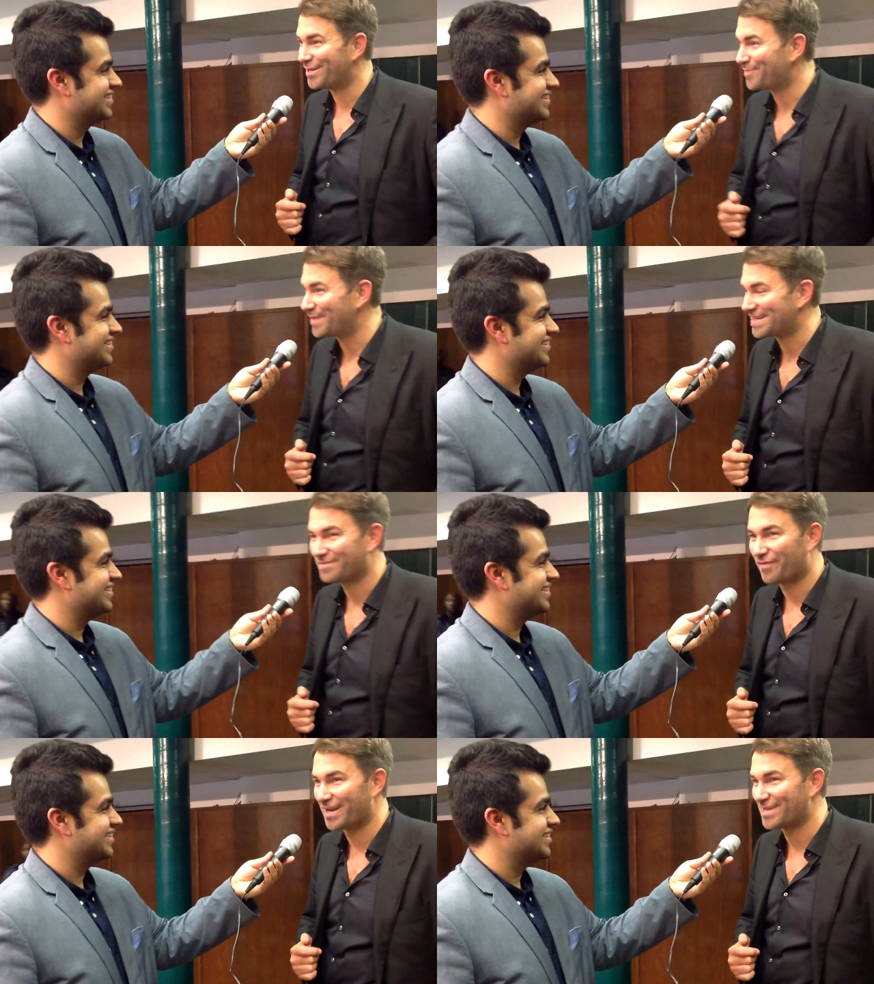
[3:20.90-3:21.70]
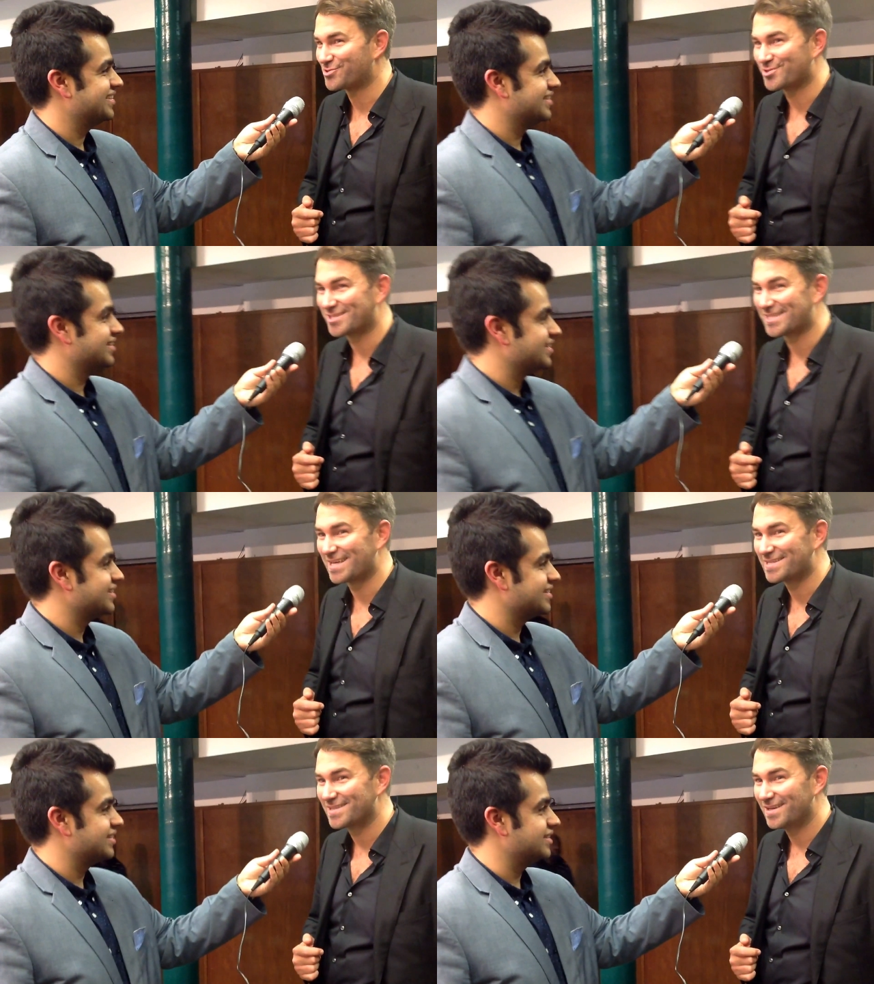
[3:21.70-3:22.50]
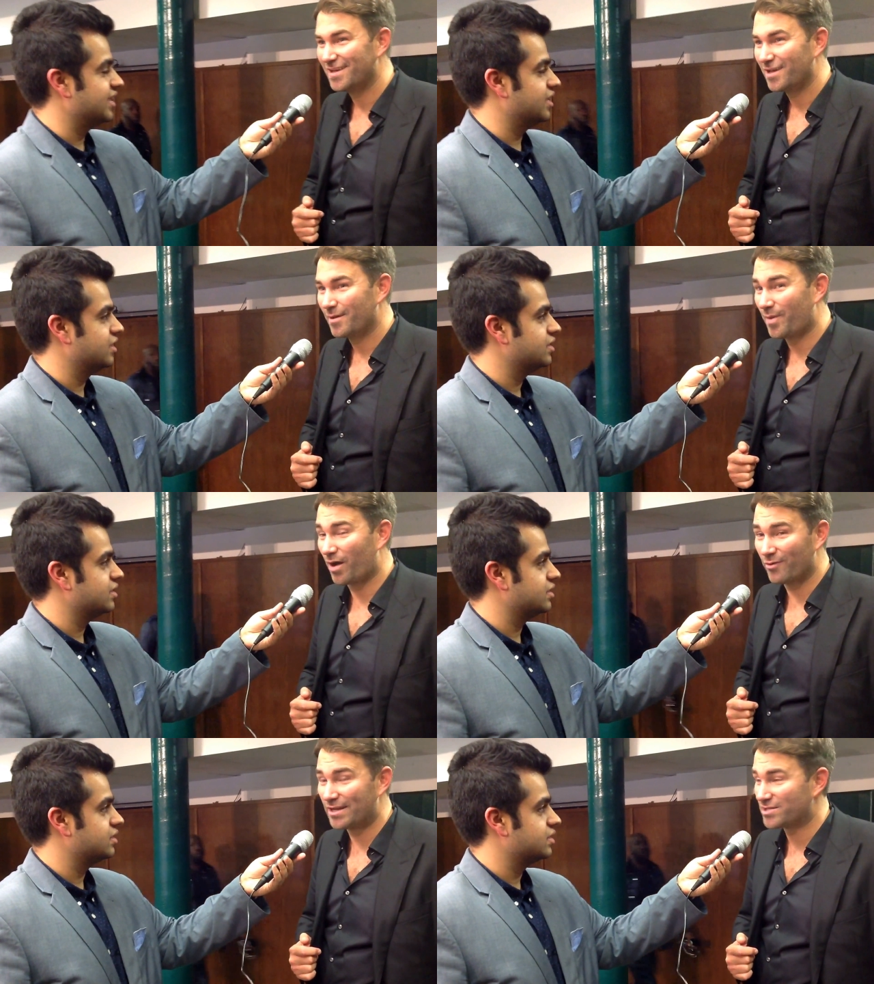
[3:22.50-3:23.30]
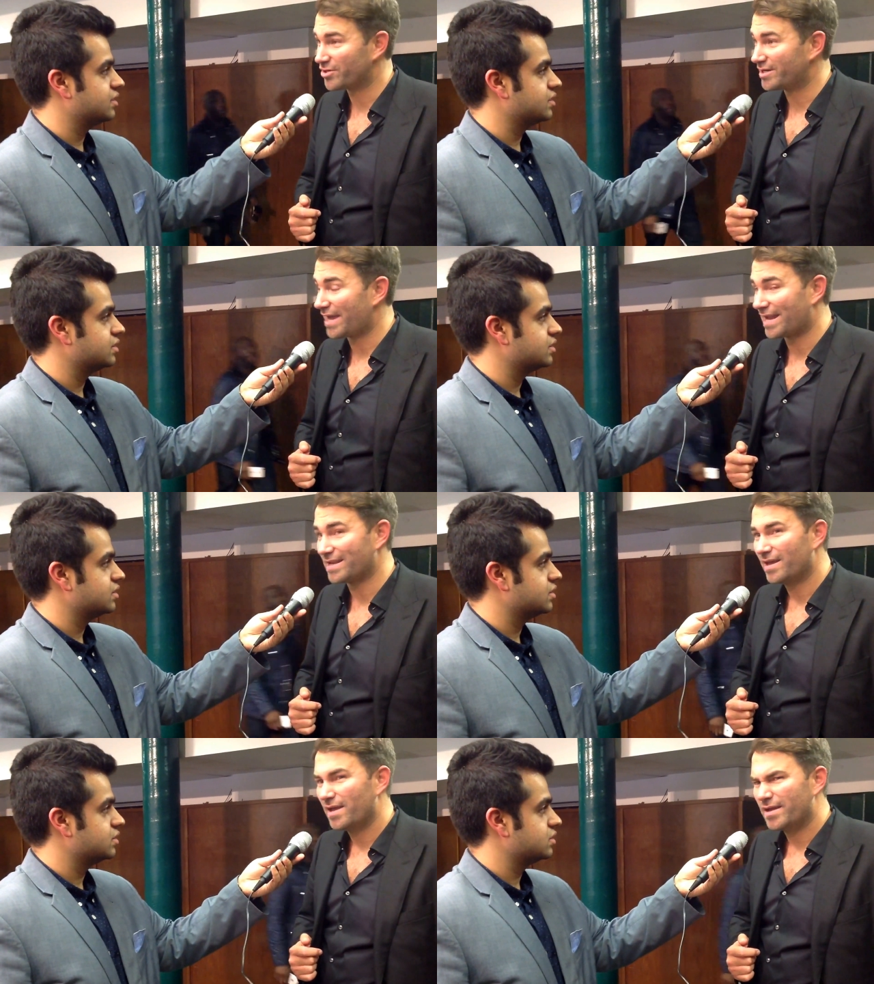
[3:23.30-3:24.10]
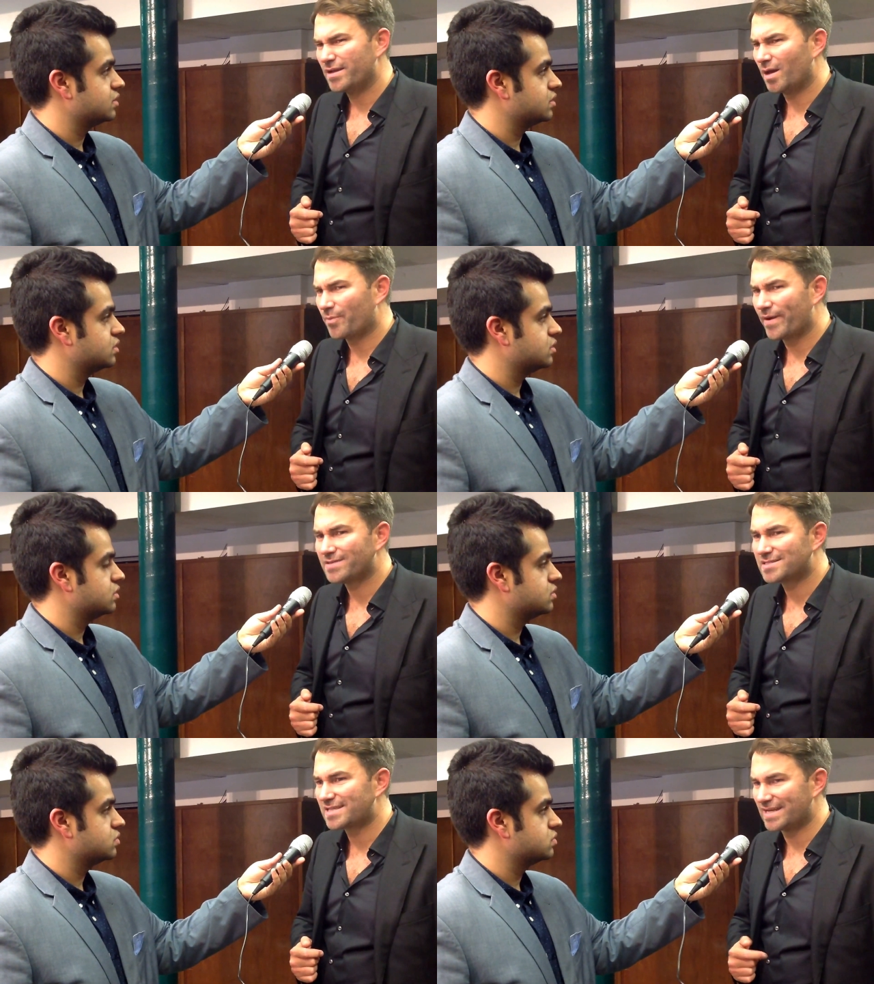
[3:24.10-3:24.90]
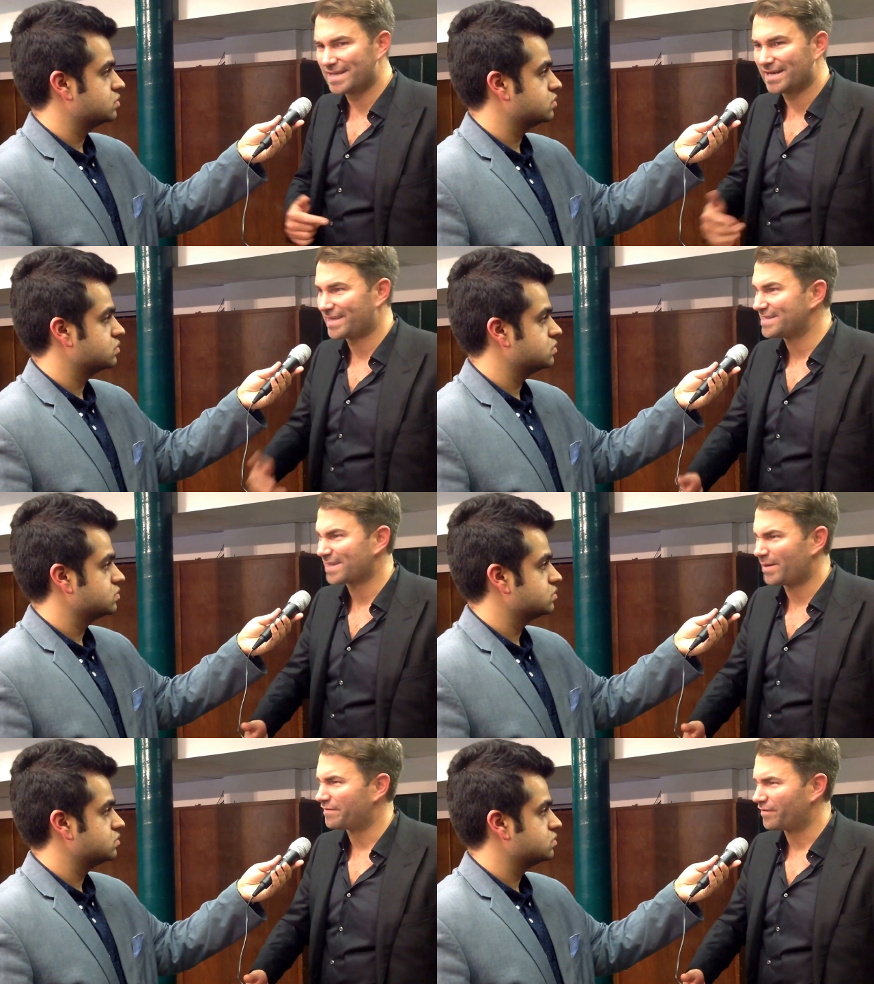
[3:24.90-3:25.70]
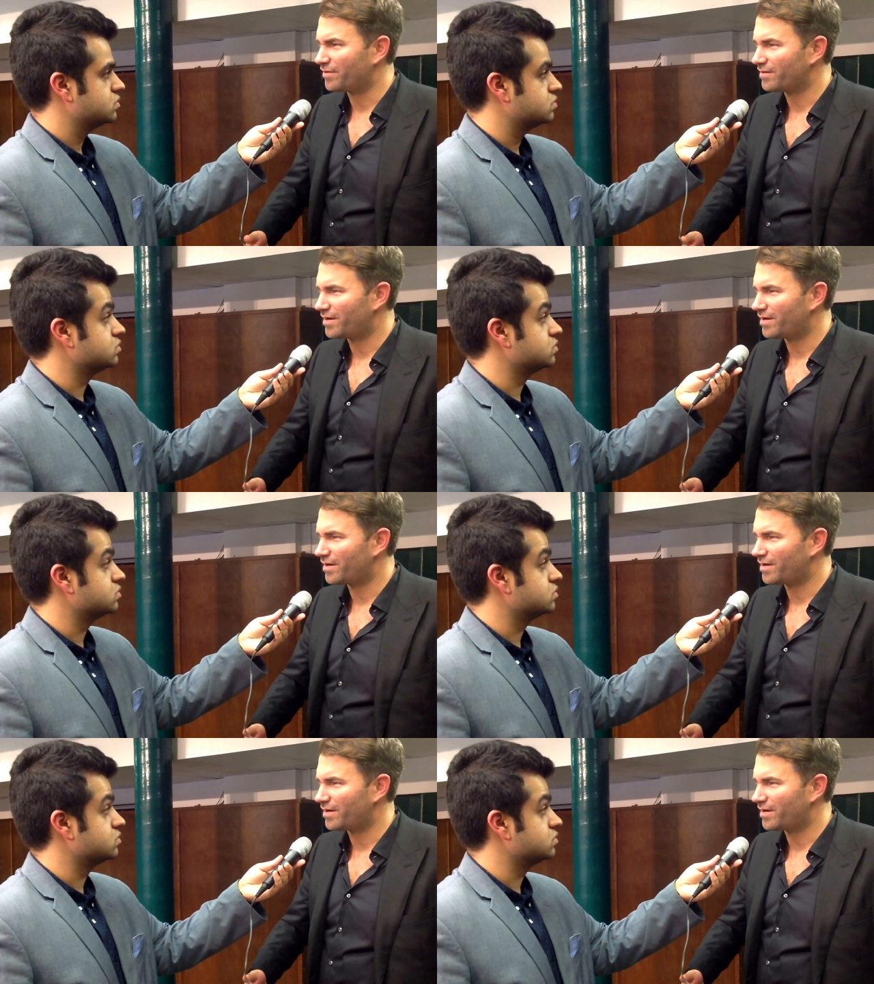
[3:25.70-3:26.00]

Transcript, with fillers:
Speaker 1: a big financial success. But I really enjoyed it, and you know I'm proud to see the young kids coming through.